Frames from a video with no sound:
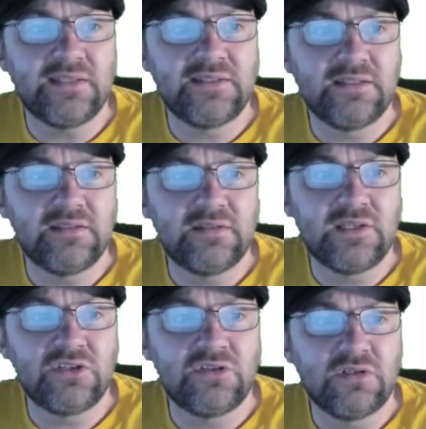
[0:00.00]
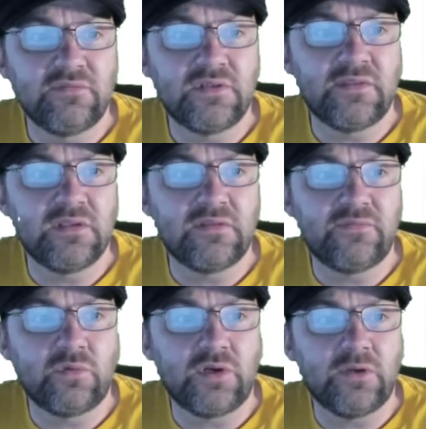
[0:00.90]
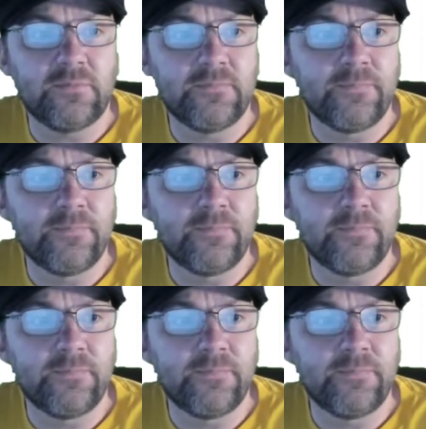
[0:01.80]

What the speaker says: it did this. It should have done this for you.